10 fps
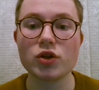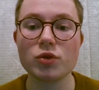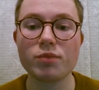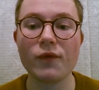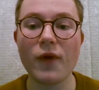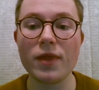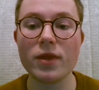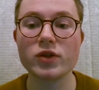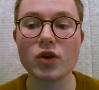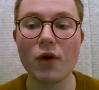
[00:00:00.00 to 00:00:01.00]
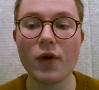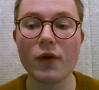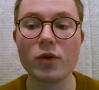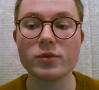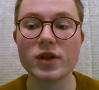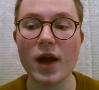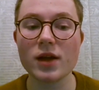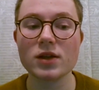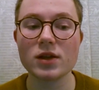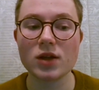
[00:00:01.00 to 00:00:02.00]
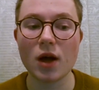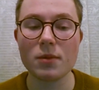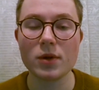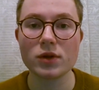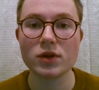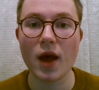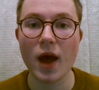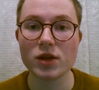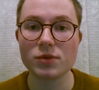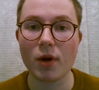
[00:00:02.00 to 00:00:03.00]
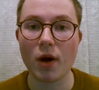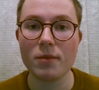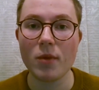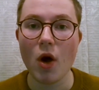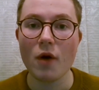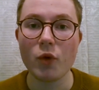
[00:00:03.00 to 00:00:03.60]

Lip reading: to prevent the solver from selecting assignments x prime